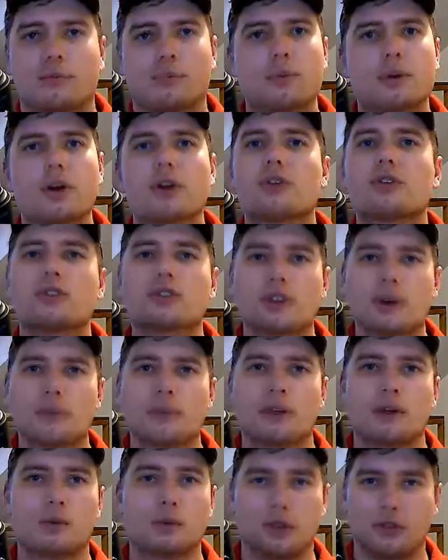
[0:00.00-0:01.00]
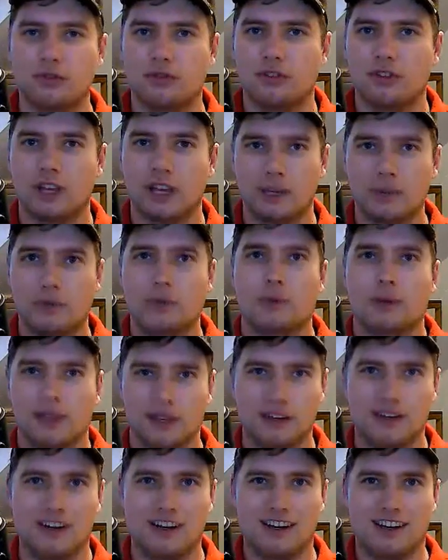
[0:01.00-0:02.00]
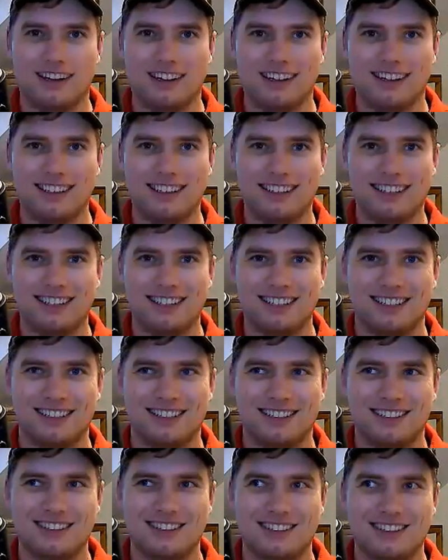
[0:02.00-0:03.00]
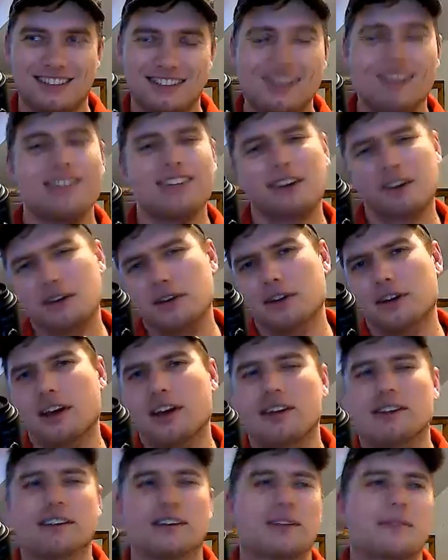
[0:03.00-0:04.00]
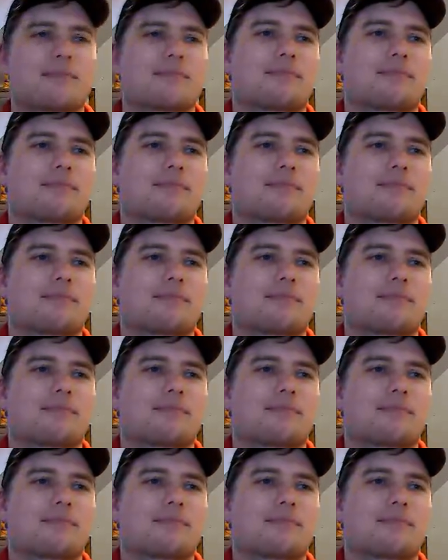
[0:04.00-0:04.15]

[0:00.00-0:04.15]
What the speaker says: Build something with flames painted on it. Sounds like a good idea.